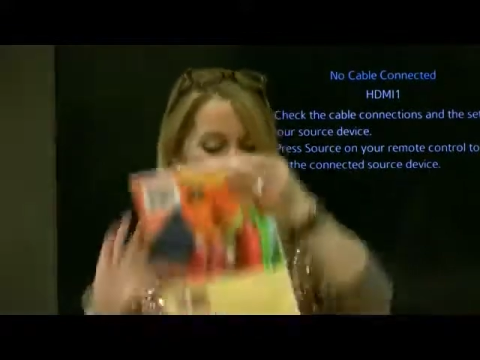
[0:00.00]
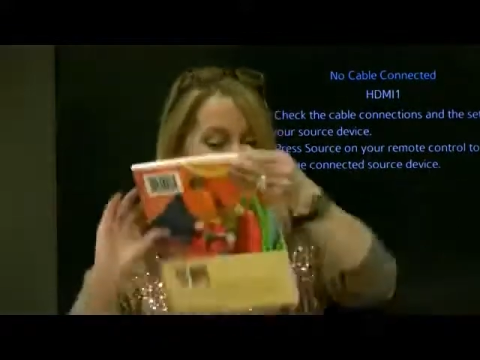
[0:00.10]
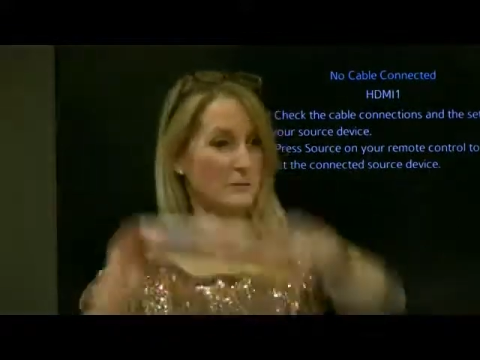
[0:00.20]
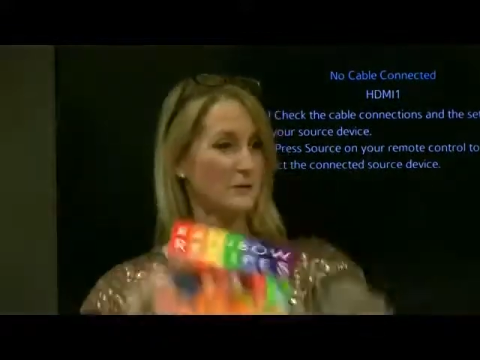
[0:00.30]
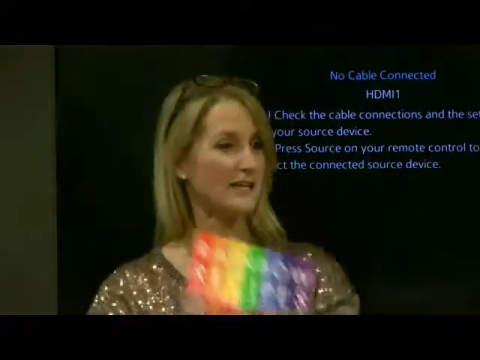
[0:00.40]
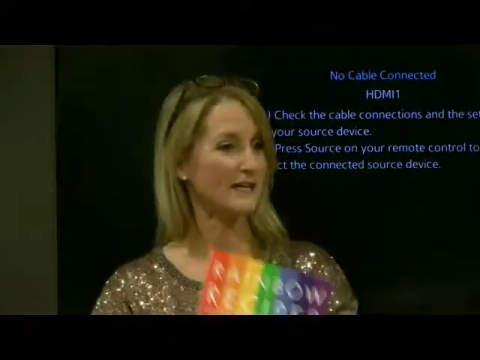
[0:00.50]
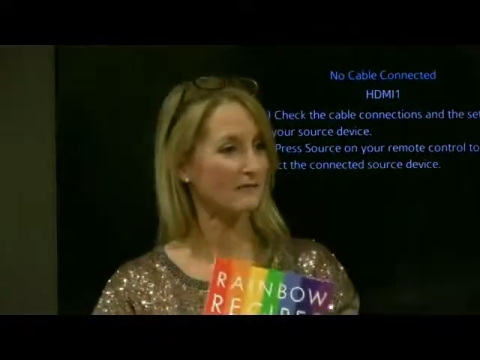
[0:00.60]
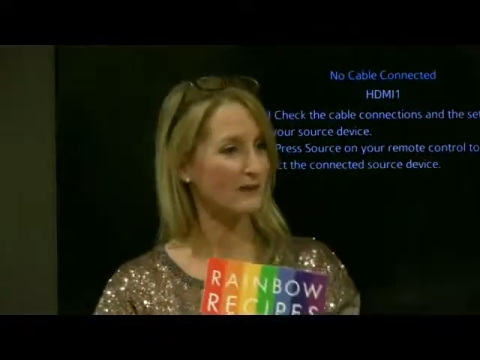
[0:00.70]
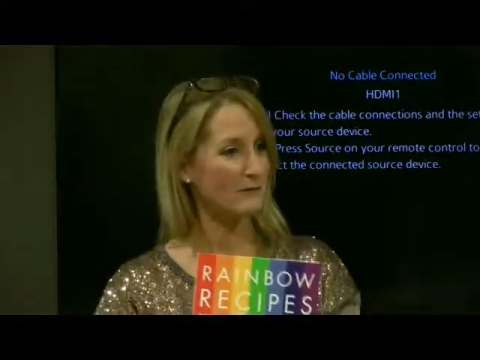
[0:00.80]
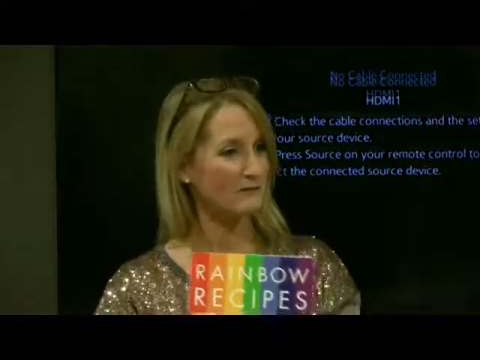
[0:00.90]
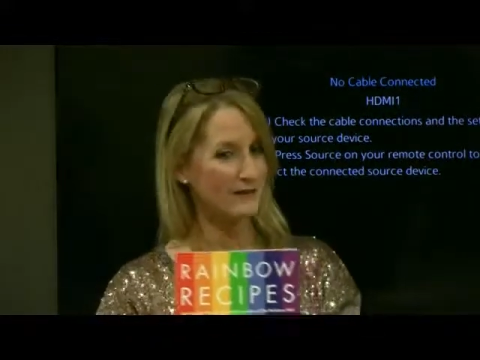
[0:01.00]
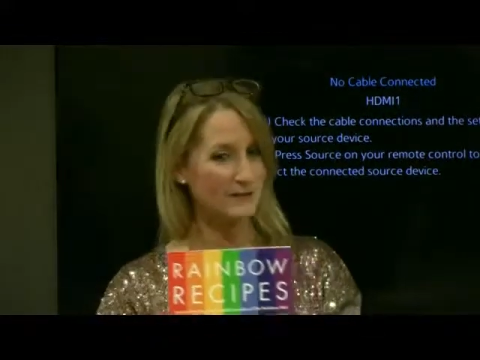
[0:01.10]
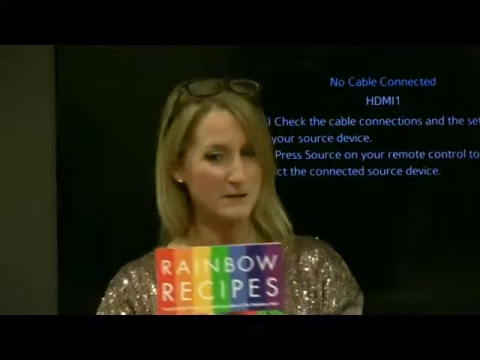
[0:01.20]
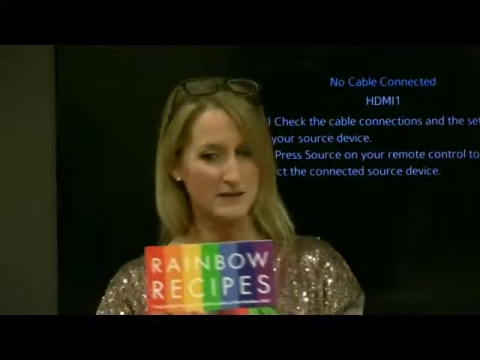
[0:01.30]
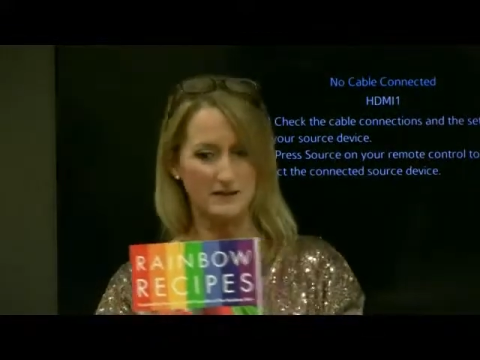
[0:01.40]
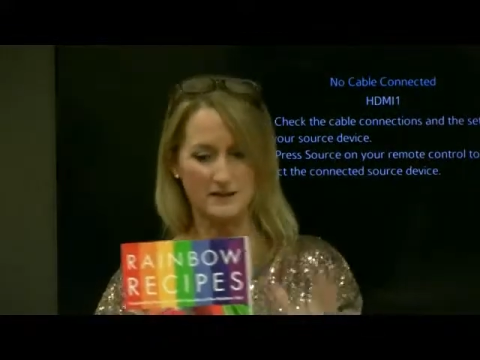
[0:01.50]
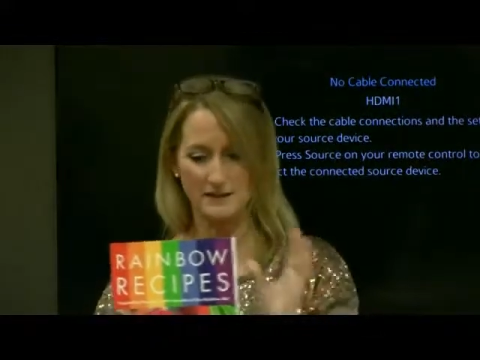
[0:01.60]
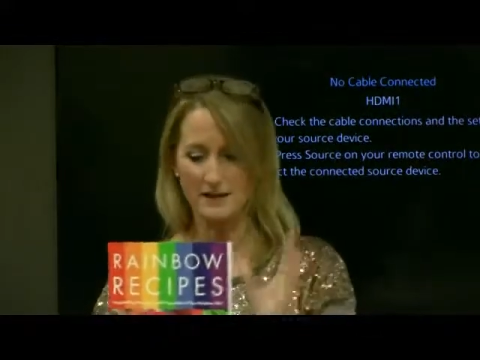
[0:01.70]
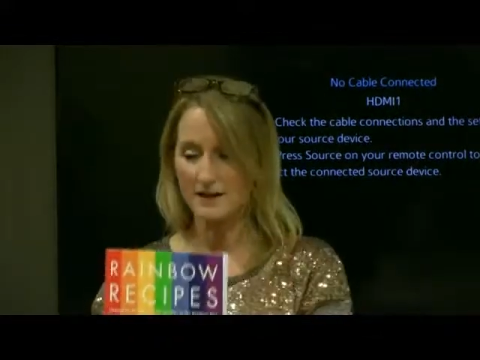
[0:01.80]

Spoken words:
is this one here, Rainbow Recipes.